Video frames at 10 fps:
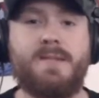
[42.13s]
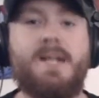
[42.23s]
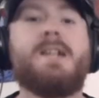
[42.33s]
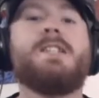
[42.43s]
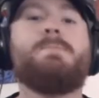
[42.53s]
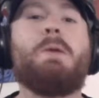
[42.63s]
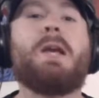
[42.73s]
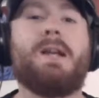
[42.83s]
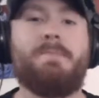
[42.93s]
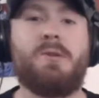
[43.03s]

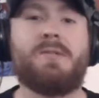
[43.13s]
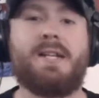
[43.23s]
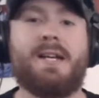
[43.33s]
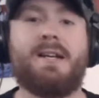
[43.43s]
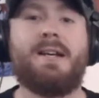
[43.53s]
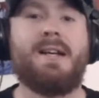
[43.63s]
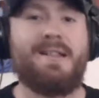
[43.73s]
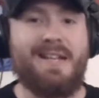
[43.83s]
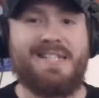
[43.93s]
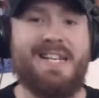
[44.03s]
Speaking of music,
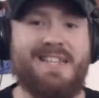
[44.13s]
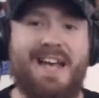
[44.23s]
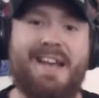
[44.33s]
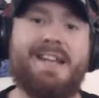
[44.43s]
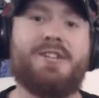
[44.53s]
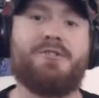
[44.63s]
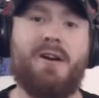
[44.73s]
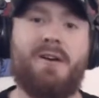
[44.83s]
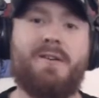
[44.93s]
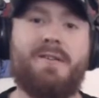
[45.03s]
let's hit that
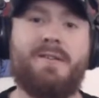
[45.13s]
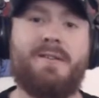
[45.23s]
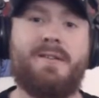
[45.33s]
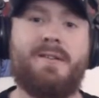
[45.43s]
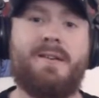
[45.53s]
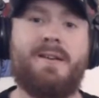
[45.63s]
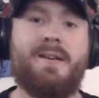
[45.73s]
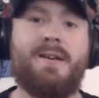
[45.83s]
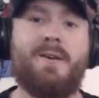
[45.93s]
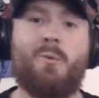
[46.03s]
intro.
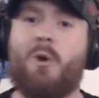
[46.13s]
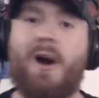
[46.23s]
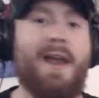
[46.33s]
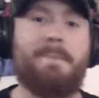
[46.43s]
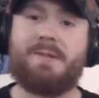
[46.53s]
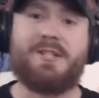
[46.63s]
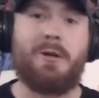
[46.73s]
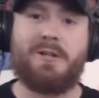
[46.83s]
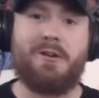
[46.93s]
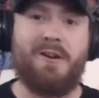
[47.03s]
We're on
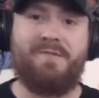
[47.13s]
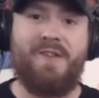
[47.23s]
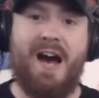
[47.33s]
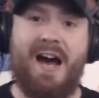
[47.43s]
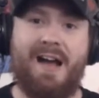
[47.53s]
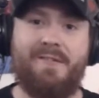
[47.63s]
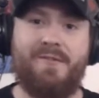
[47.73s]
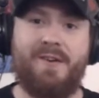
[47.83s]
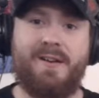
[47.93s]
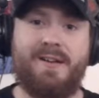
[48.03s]
episode
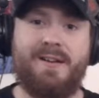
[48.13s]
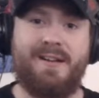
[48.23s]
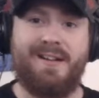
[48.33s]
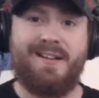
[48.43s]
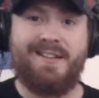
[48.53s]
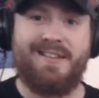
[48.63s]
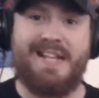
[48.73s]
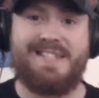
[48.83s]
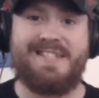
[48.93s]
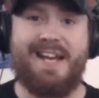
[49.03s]
35.
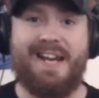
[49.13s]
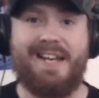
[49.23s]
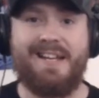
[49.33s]
Let's dig it.